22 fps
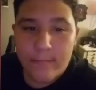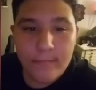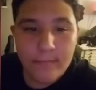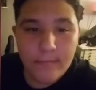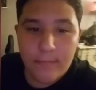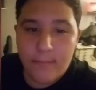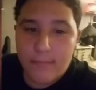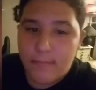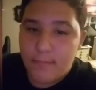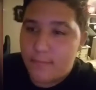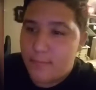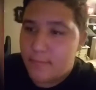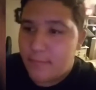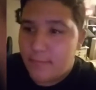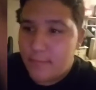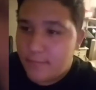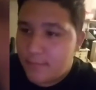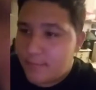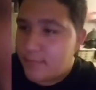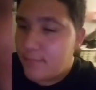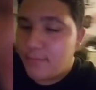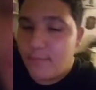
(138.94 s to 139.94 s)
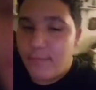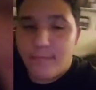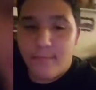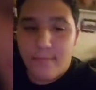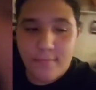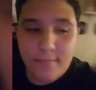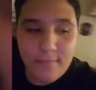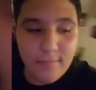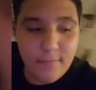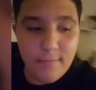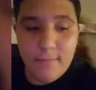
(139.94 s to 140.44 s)

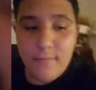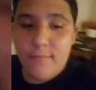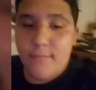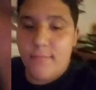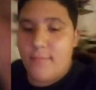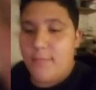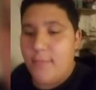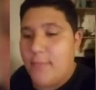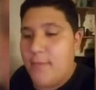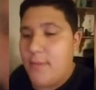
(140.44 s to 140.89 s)
[no speech]